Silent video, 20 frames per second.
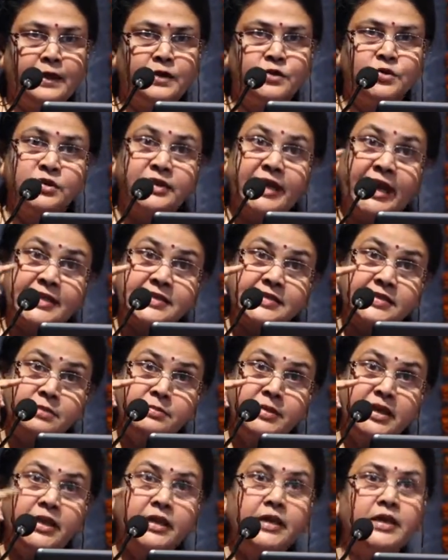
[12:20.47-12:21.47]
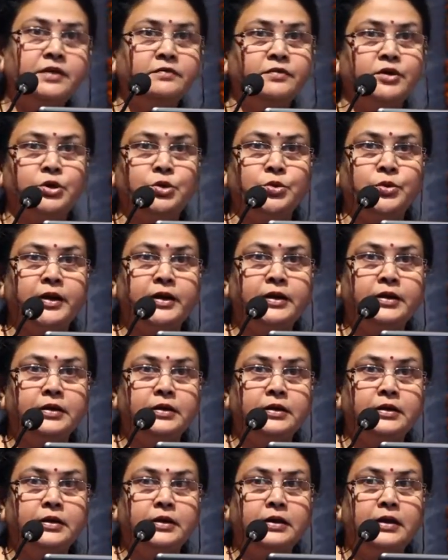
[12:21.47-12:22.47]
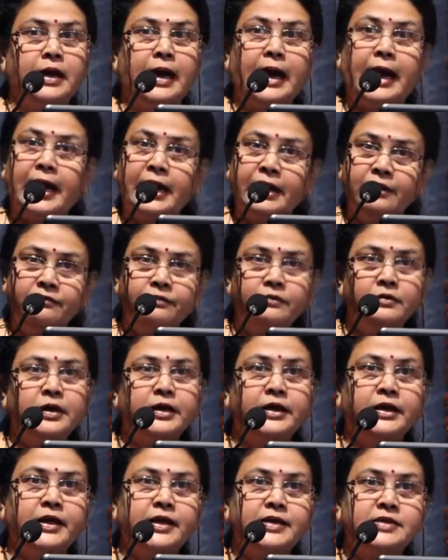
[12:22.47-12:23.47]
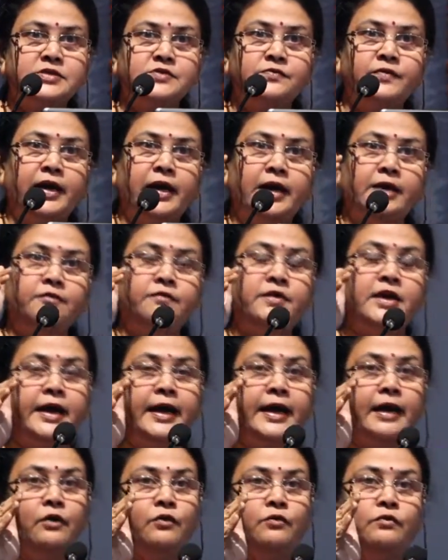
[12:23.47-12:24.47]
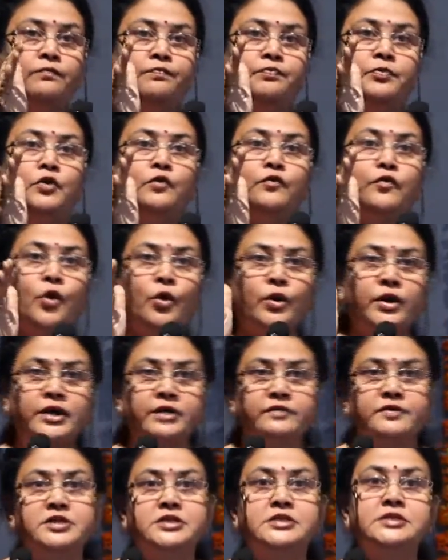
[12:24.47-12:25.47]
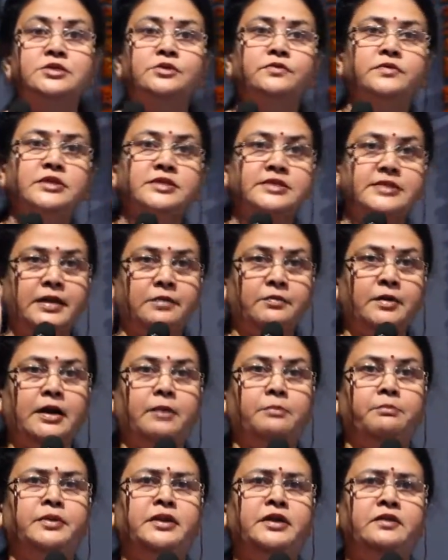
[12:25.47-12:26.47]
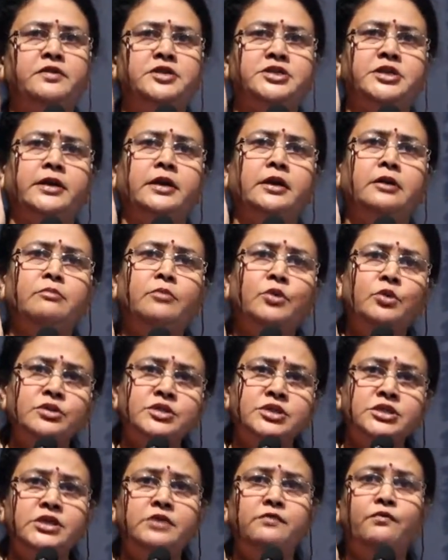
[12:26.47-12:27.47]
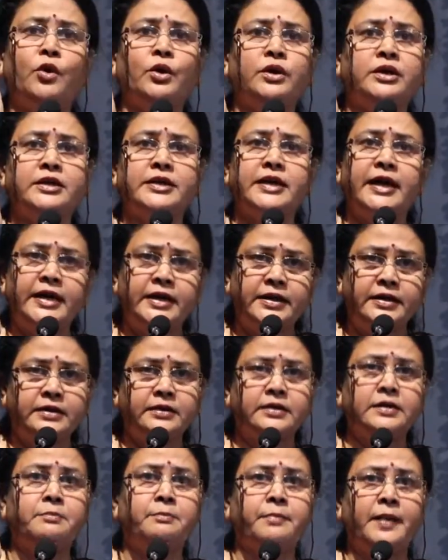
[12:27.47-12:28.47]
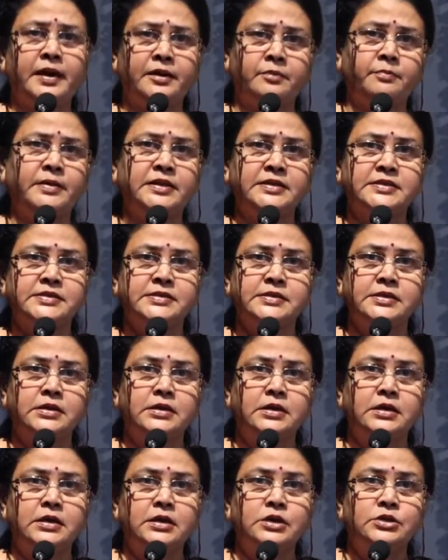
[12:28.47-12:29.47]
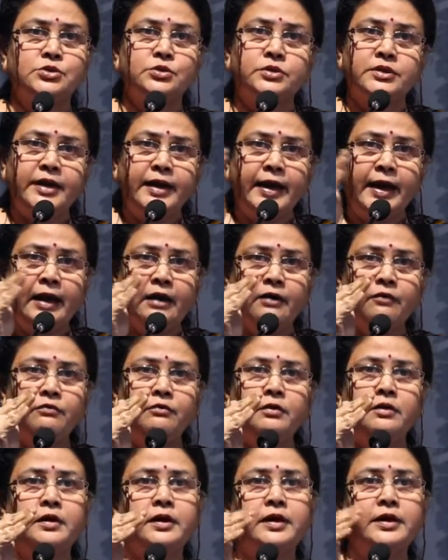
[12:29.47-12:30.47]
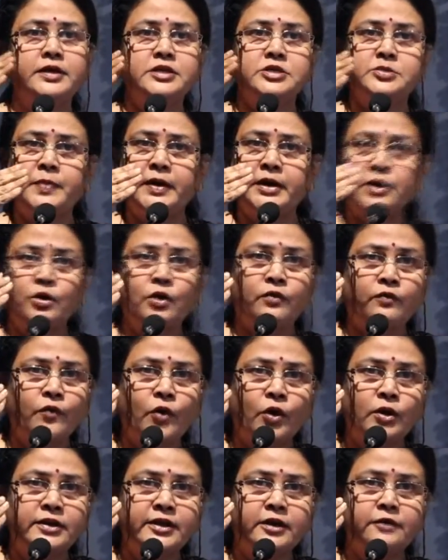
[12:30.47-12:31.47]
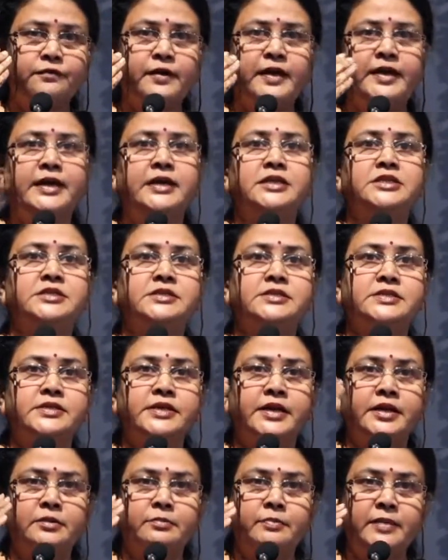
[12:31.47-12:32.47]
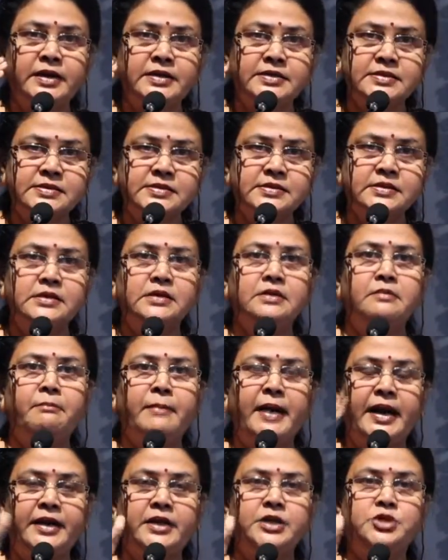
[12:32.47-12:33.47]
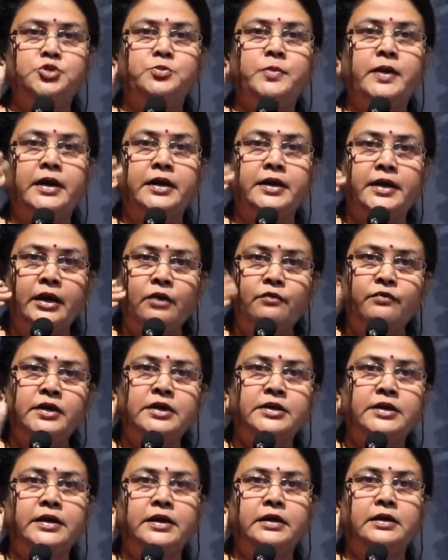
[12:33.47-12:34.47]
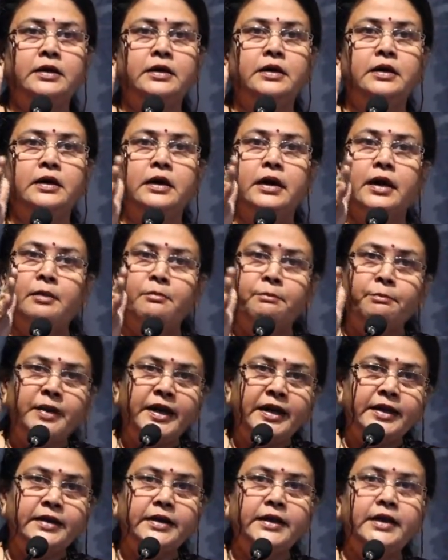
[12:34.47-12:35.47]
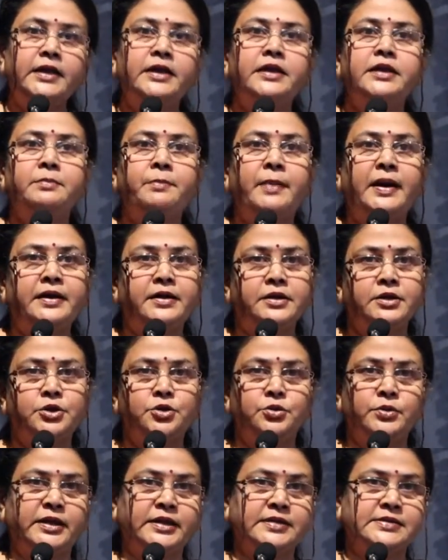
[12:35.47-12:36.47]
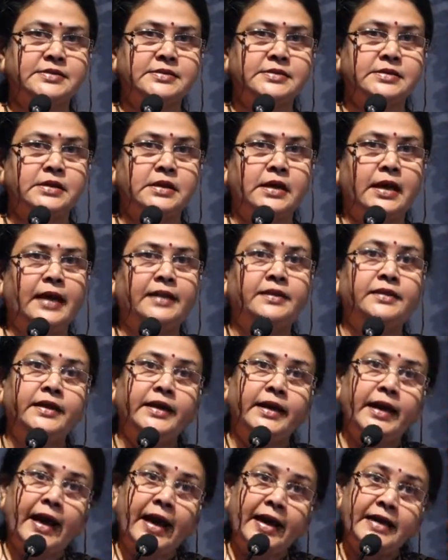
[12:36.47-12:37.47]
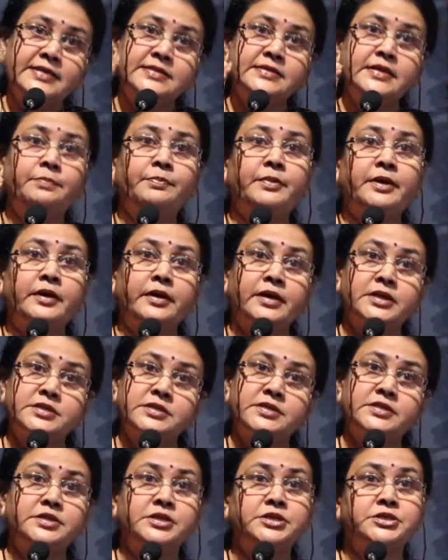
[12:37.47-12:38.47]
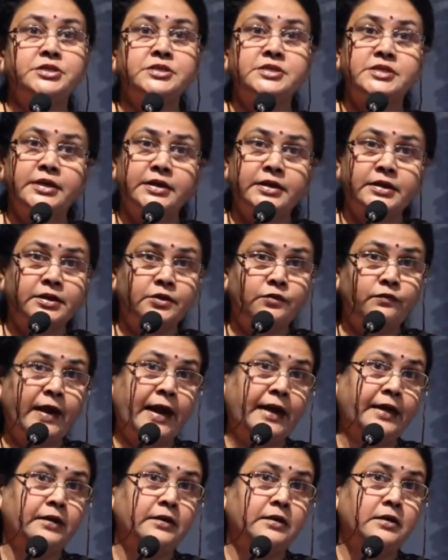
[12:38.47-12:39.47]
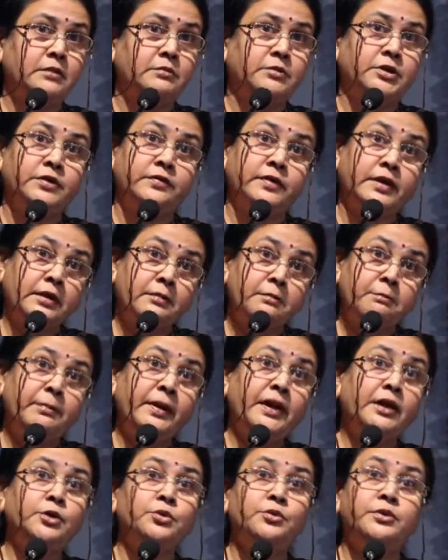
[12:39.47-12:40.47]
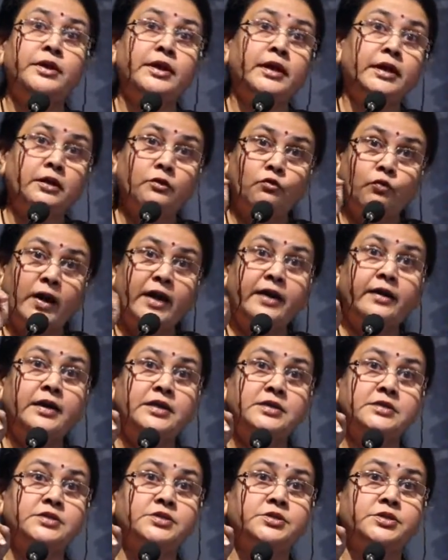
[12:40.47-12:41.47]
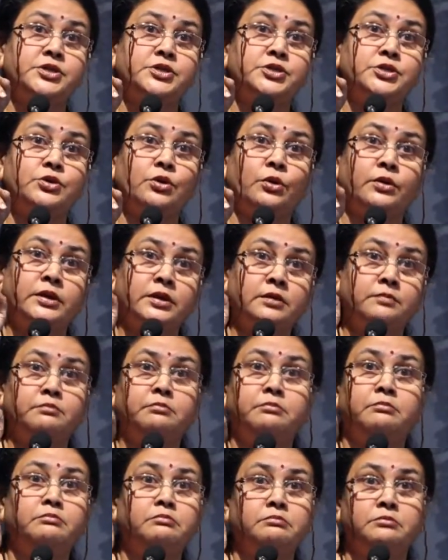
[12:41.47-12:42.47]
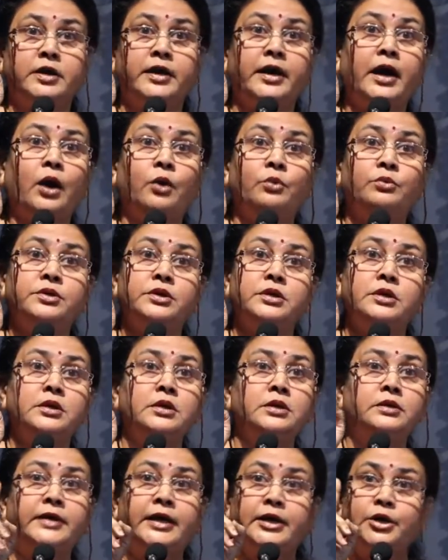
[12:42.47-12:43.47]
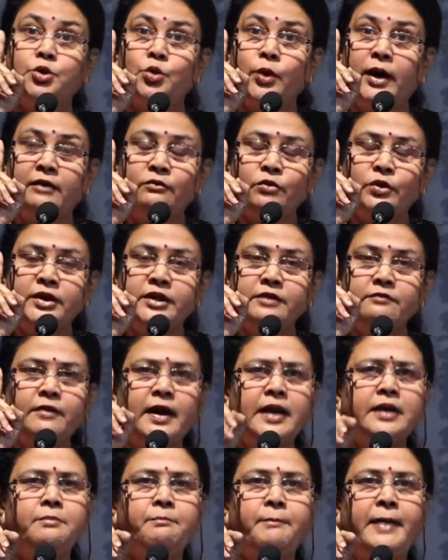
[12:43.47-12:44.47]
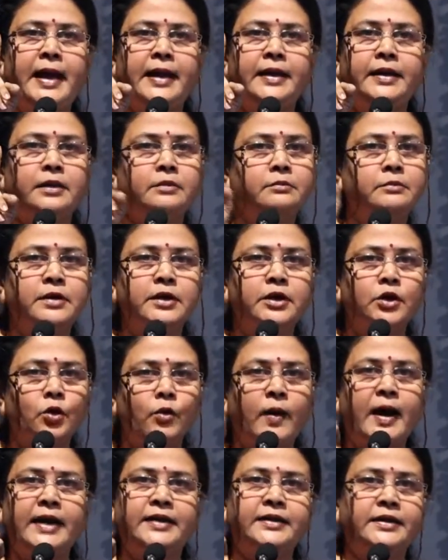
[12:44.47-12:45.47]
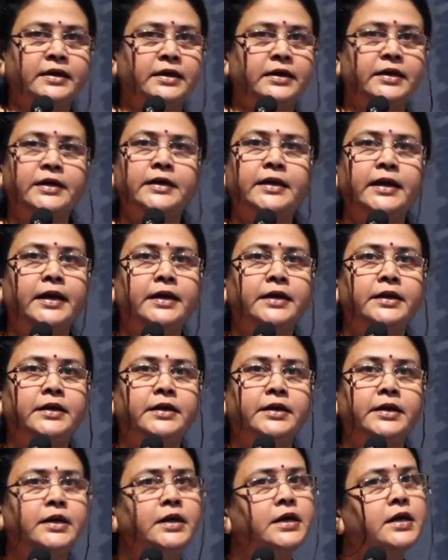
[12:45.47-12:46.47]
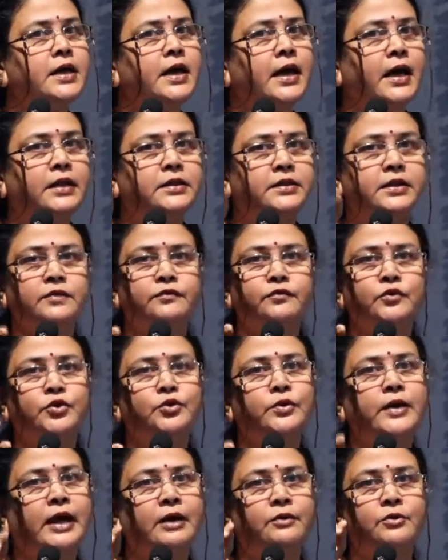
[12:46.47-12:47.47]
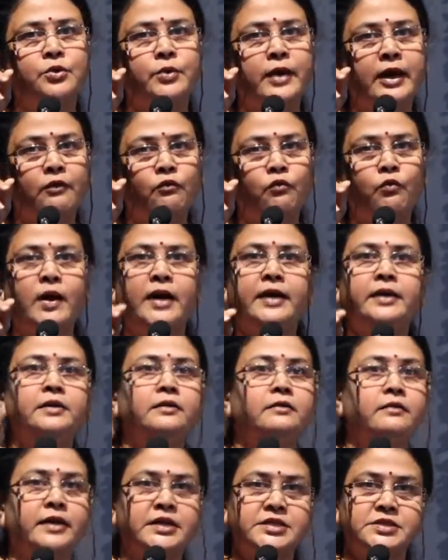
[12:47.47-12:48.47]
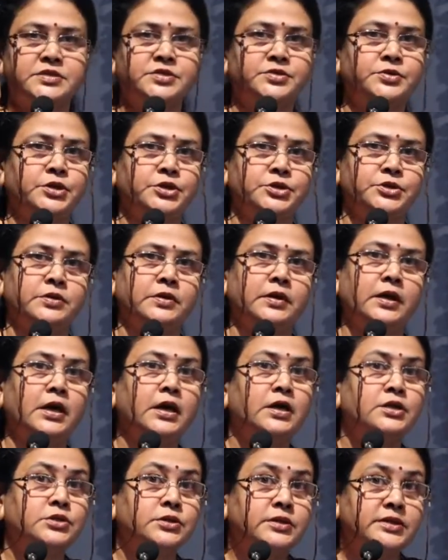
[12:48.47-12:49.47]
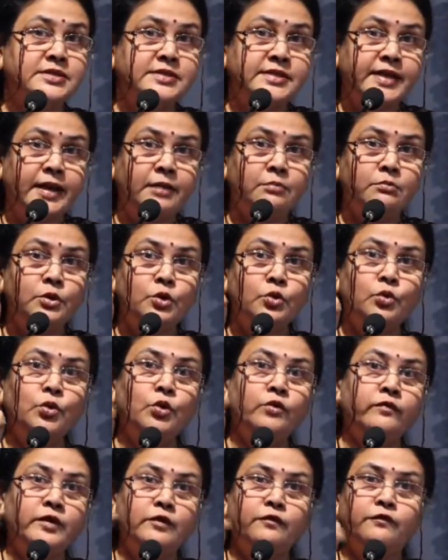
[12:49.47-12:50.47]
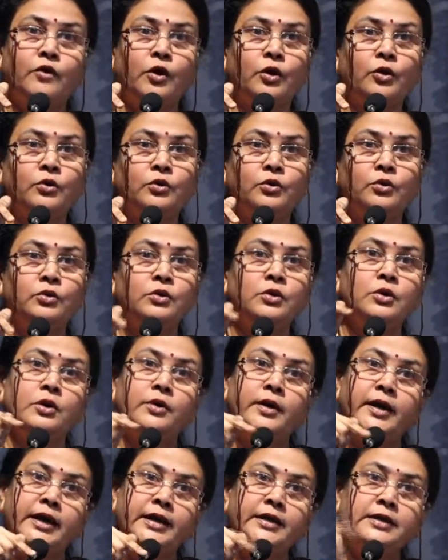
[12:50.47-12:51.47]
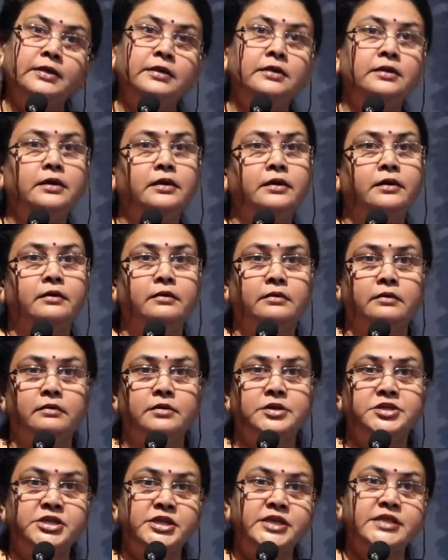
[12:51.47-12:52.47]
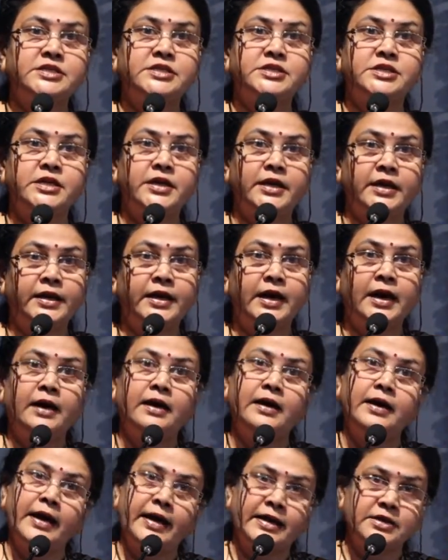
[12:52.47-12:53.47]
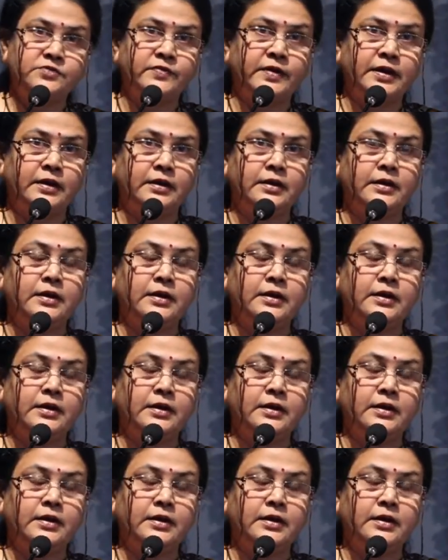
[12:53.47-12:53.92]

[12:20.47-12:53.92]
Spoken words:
So that's the meaning given to it. I have a case where we have 4 divisions of the same company which are almost the watertight compartments. So they have, in respect of all their financial statements, management, everything, completely independent units. And they had separate registrations under the VAT, but they were compelled to take one registration on the ground that you have only one PAN number qua that legal entity, and therefore you will have to have one registration. So the same rule will follow in GST era as well.